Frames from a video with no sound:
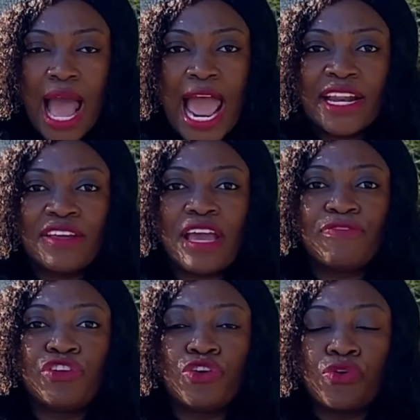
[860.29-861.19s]
And
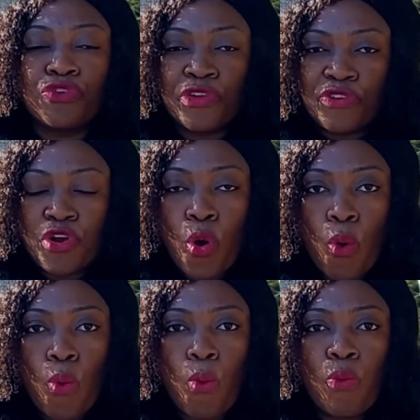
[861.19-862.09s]
if you don't
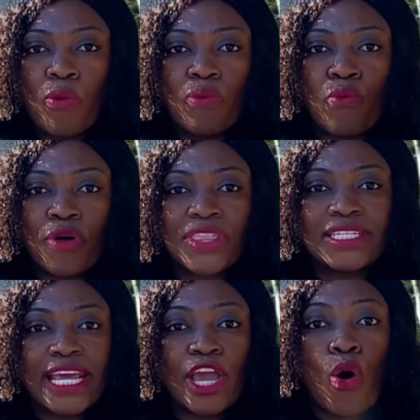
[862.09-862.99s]
know what the
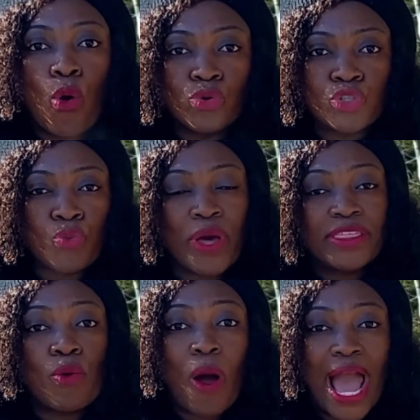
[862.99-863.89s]
day holds
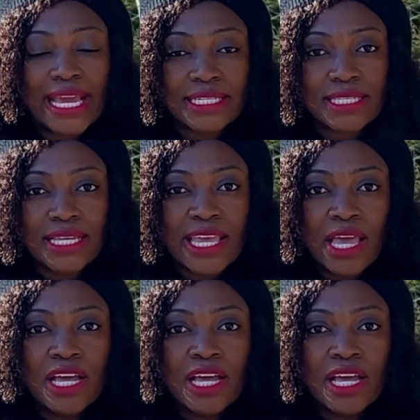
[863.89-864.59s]
weather-wise,